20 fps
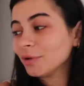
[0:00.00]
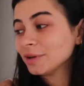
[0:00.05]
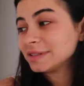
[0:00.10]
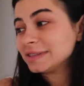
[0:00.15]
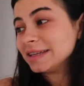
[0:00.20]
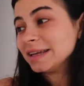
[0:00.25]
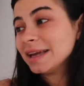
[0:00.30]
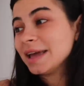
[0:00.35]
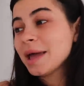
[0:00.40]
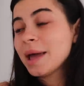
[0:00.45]
We'll
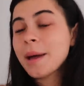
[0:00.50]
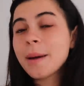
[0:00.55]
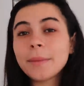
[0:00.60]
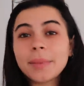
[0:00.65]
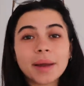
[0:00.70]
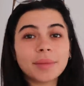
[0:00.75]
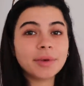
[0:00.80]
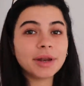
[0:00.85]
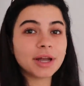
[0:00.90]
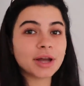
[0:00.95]
see.
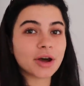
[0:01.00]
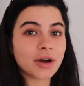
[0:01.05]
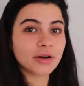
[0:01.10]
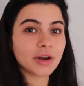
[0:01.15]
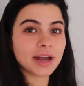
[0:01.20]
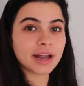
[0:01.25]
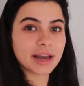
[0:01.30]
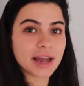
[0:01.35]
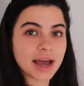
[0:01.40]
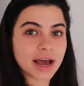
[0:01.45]
But I'm gonna go
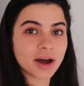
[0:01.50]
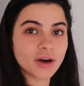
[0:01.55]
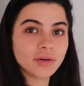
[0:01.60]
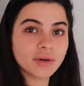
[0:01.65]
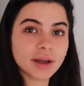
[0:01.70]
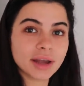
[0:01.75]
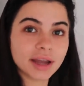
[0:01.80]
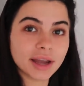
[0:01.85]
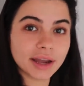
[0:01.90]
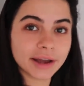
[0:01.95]
right
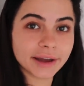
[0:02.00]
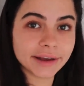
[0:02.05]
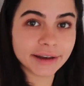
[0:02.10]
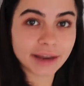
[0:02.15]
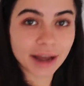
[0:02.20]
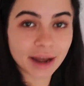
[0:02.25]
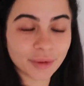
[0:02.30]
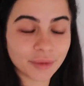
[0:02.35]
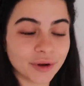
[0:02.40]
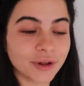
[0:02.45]
now and
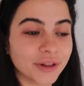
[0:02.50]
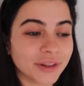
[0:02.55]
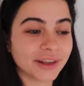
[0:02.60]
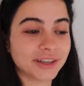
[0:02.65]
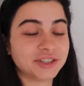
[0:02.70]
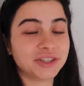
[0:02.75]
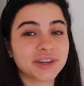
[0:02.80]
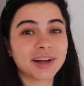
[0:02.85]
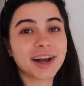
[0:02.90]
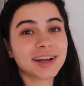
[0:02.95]
I will
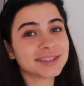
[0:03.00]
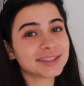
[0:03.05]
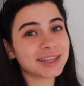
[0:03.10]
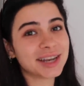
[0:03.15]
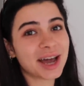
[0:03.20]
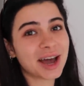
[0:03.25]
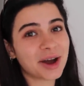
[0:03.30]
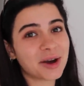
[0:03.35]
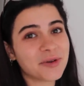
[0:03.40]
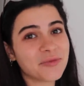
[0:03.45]
let you guys
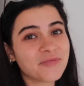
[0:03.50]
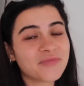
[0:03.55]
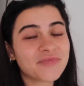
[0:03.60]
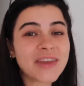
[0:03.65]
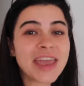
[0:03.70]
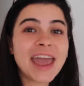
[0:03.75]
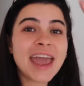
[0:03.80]
know